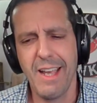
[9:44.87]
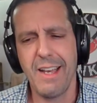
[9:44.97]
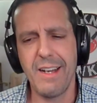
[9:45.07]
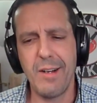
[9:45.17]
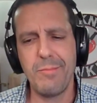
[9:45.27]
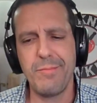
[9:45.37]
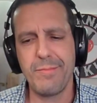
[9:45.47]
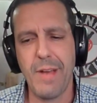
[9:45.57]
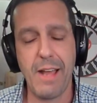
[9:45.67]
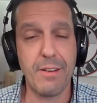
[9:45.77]
um,
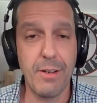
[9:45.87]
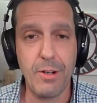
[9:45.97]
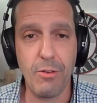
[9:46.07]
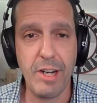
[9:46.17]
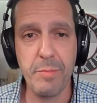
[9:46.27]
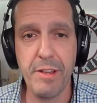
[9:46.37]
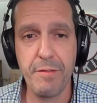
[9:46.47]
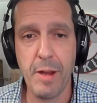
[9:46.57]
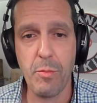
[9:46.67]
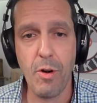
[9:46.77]
I don't know, correct me
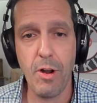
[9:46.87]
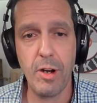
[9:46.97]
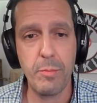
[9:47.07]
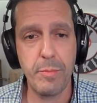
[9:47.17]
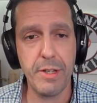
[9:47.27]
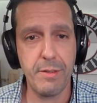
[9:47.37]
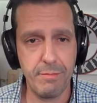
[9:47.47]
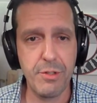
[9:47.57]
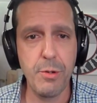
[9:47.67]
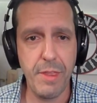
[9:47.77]
if I'm wrong, but
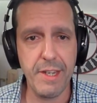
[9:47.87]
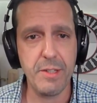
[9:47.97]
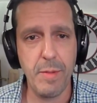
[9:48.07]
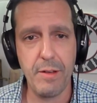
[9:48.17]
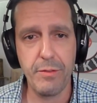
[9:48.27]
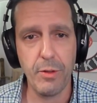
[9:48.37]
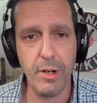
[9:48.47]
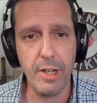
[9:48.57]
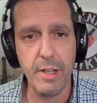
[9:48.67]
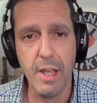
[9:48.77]
two things about
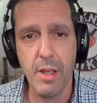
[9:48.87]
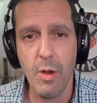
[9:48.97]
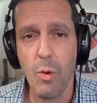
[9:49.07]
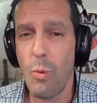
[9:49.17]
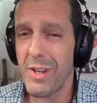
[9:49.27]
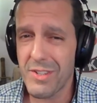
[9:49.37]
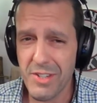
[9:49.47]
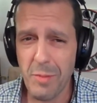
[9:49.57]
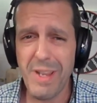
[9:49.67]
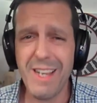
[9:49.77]
Florida. When
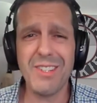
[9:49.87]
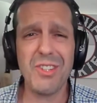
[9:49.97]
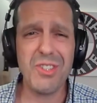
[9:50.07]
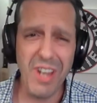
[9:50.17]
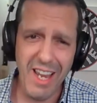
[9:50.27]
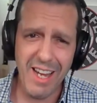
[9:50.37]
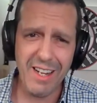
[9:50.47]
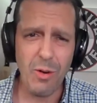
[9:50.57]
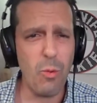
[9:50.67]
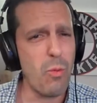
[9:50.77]
some
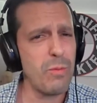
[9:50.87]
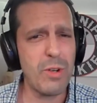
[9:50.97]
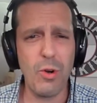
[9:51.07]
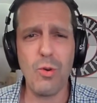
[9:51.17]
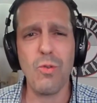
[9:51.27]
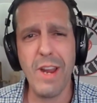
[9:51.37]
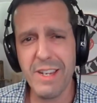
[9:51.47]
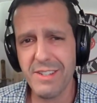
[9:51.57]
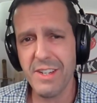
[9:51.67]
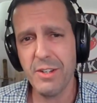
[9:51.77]
insane
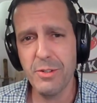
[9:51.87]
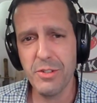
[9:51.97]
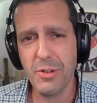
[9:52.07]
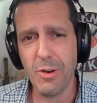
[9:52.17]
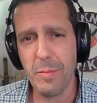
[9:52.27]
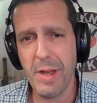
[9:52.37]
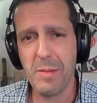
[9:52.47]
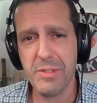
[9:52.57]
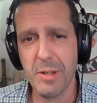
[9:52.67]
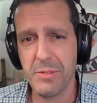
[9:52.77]
crazy news story
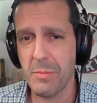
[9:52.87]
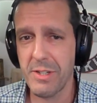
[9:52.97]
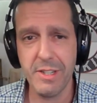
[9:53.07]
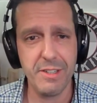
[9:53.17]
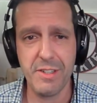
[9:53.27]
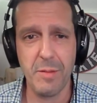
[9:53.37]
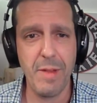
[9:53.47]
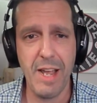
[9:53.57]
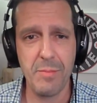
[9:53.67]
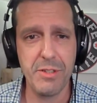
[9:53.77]
pops up, someone does
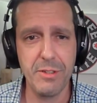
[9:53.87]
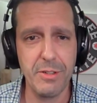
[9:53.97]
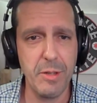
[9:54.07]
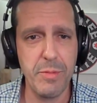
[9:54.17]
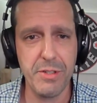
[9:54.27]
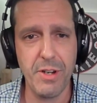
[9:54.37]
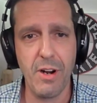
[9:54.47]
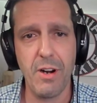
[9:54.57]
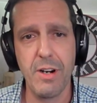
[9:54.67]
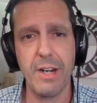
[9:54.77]
something absolutely
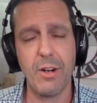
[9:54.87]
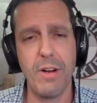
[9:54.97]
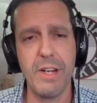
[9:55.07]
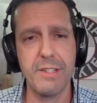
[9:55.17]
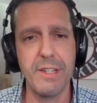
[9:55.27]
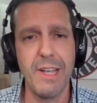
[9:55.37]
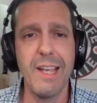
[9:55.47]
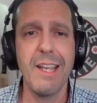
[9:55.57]
bizarre and crazy.